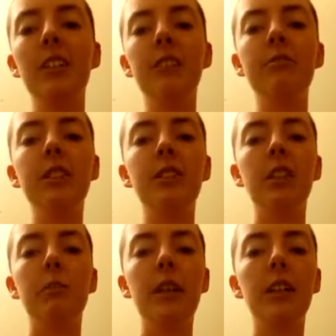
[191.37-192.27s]
a figure
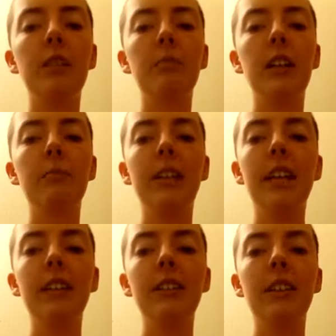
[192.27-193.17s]
in American
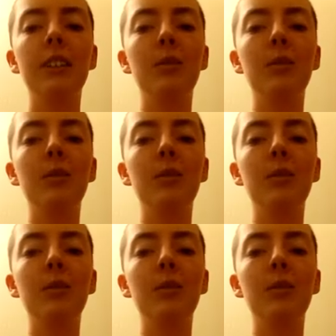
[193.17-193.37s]
propaganda